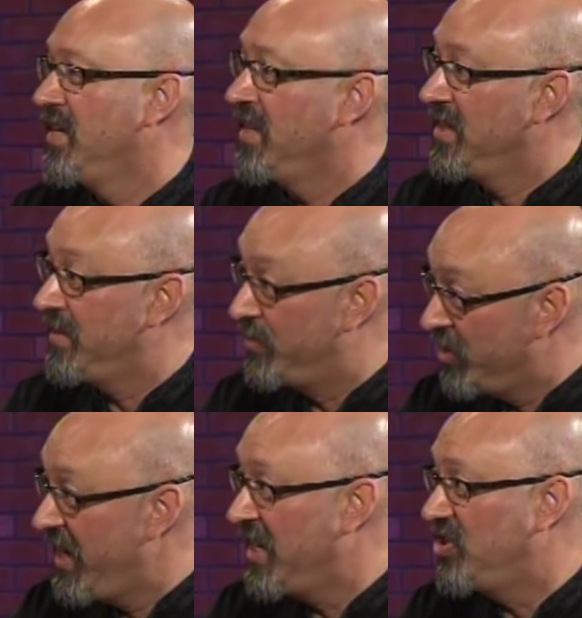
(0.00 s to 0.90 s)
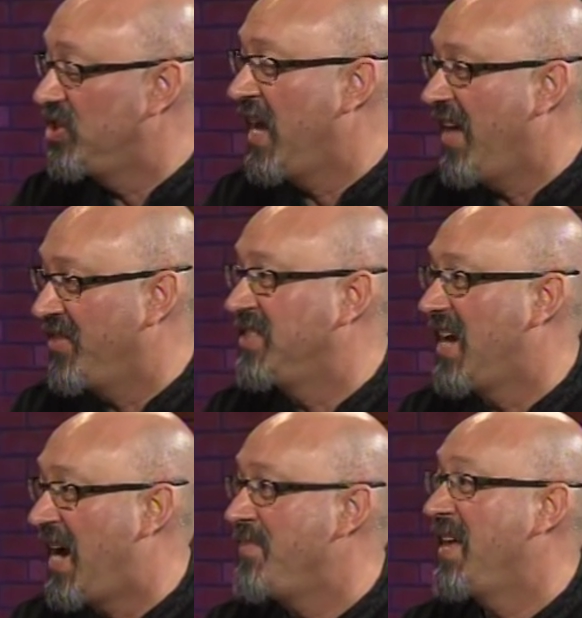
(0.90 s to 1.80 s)
the bridge at the
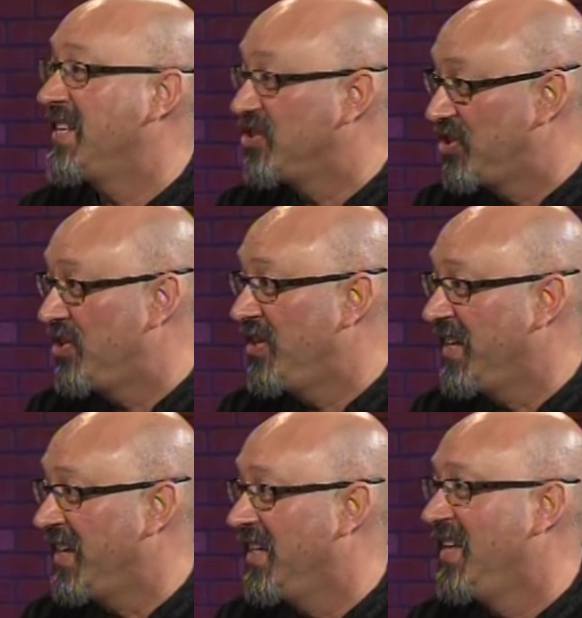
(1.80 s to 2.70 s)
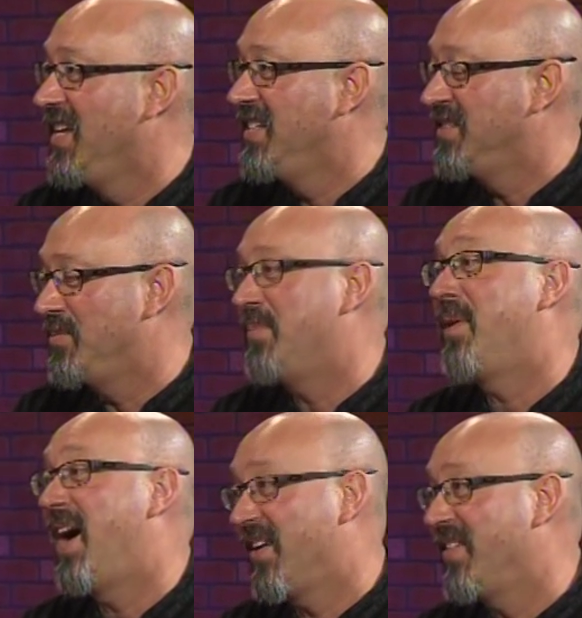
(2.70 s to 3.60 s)
time that it's turning to be
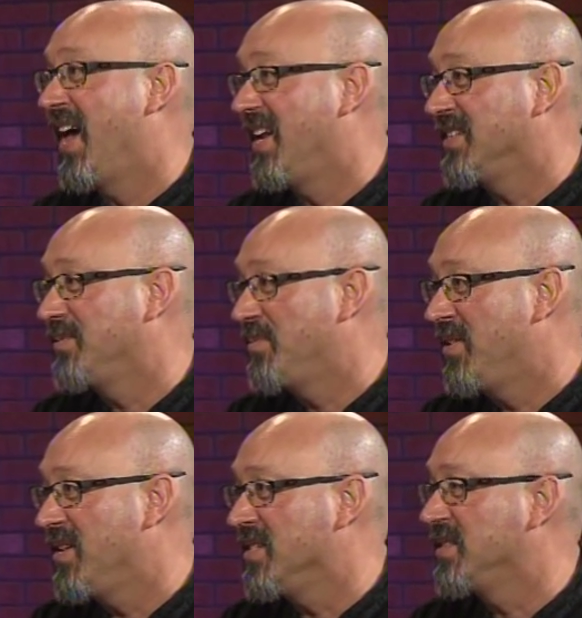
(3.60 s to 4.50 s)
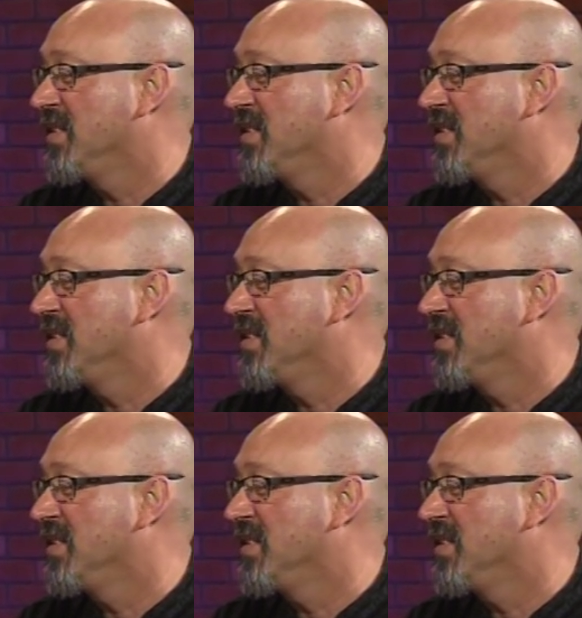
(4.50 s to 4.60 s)
part of that experience.